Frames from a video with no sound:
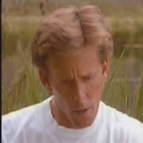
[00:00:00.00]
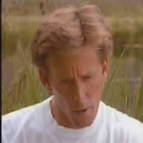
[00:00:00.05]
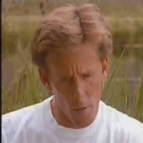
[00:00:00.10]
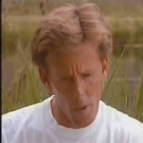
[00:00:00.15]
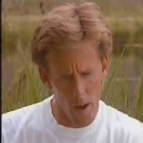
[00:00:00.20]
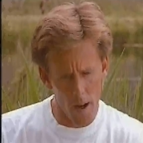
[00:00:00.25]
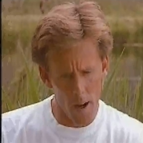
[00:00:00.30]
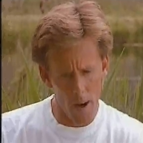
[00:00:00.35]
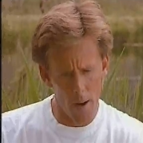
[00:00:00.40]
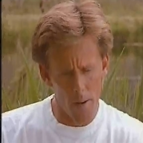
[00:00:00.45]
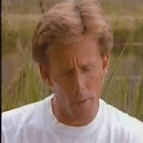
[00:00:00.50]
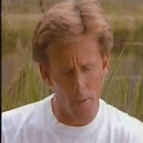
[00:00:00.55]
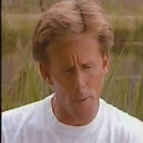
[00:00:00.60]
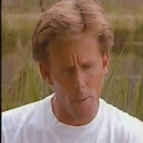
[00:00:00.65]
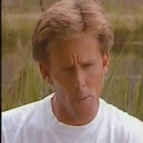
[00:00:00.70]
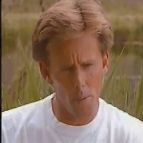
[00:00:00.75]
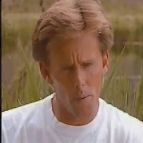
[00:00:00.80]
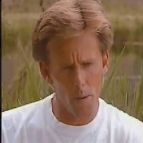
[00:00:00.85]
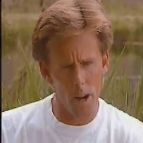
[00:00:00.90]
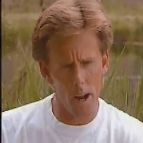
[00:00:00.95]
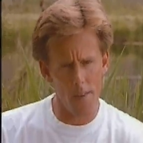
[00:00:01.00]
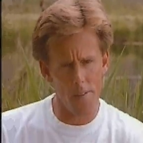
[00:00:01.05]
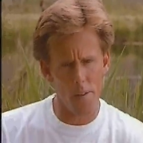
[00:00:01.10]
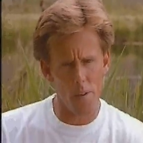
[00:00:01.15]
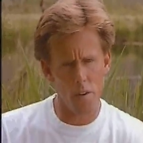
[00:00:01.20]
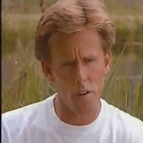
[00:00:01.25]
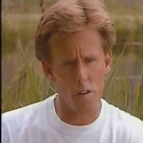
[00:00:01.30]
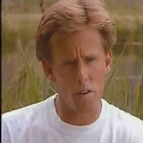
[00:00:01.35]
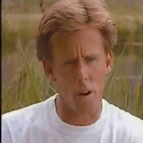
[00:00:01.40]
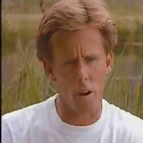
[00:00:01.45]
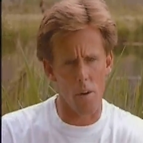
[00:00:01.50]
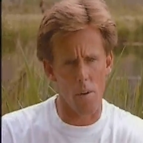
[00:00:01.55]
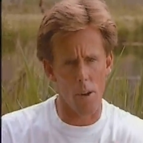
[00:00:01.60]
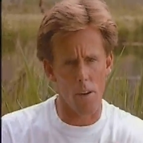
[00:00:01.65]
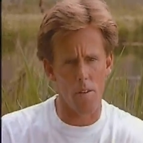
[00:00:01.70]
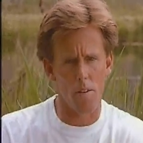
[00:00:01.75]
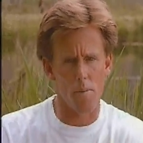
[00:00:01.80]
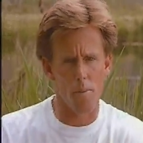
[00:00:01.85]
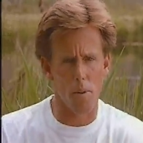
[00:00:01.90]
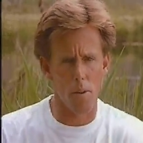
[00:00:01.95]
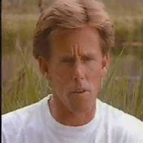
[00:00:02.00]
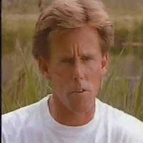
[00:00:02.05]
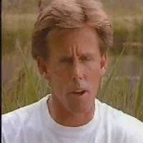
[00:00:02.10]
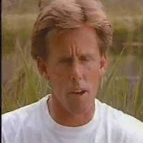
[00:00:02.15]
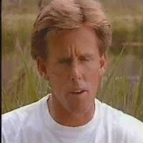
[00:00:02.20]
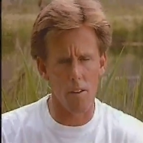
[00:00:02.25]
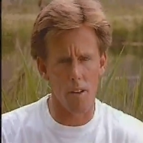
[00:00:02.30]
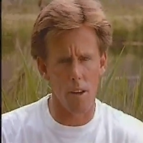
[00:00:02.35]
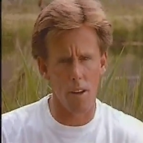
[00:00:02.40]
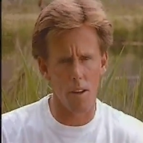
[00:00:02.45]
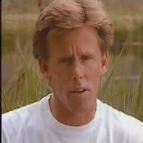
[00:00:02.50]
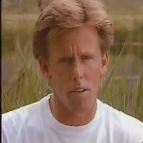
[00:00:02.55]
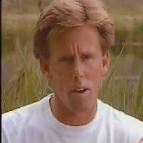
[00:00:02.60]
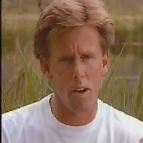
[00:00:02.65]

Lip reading: Well, when I first started racing motorcycles,